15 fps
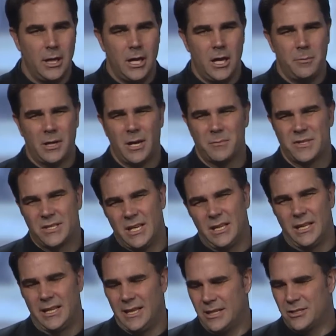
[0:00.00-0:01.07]
It becomes
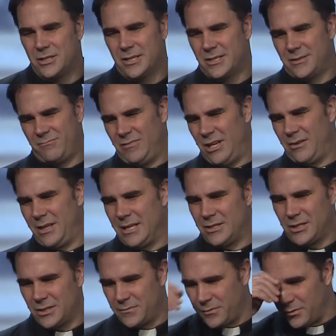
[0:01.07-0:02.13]
silly. That's just
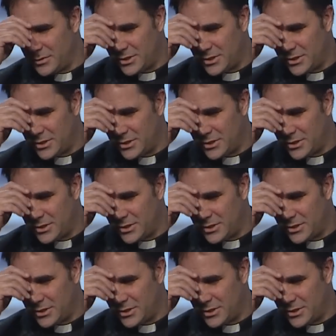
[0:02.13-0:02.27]
for